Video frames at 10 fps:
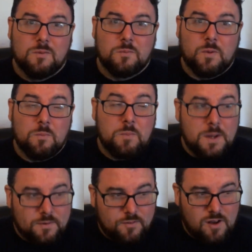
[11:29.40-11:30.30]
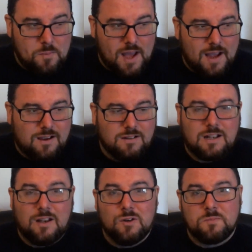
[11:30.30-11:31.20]
But when people fall back on
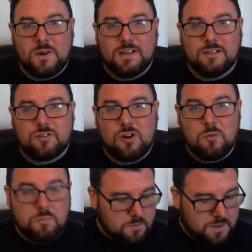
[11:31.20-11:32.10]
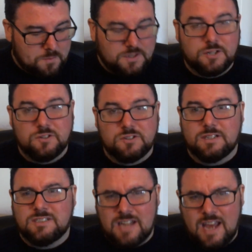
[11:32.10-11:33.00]
closed minded tropes, when people choose
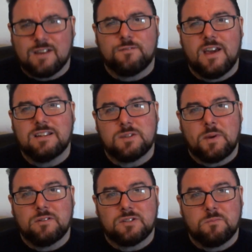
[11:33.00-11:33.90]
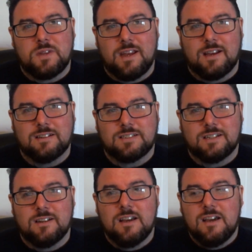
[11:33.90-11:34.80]
to take offense about something and
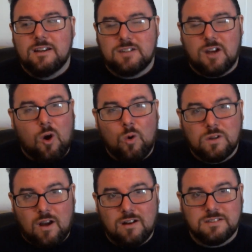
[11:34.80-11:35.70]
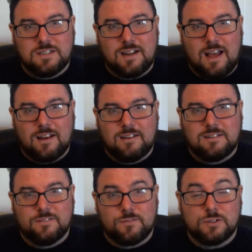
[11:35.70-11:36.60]
to hold on to that
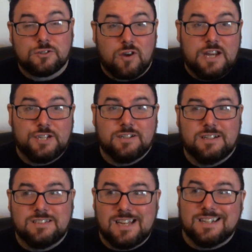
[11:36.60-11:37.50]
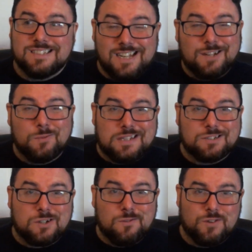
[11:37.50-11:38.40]
frustration instead of sitting with
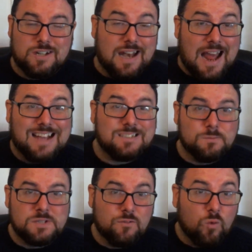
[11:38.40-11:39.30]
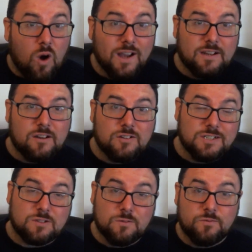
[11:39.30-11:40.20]
discomfort and ask themselves why they're
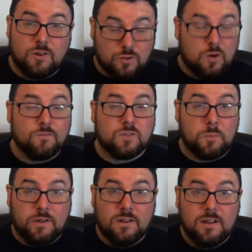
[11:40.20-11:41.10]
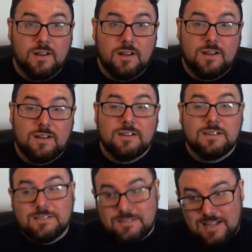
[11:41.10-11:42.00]
uncomfortable,
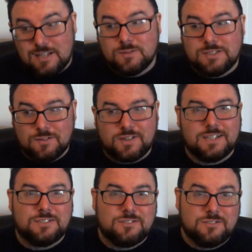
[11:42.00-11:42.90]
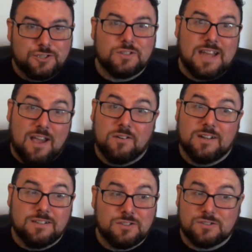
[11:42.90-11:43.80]
that's when stuff gets shut down
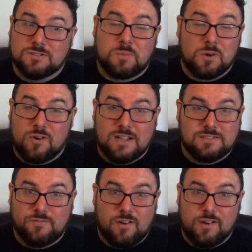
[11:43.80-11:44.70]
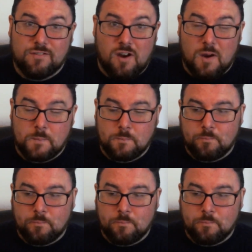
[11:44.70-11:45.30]
and doesn't progress very far.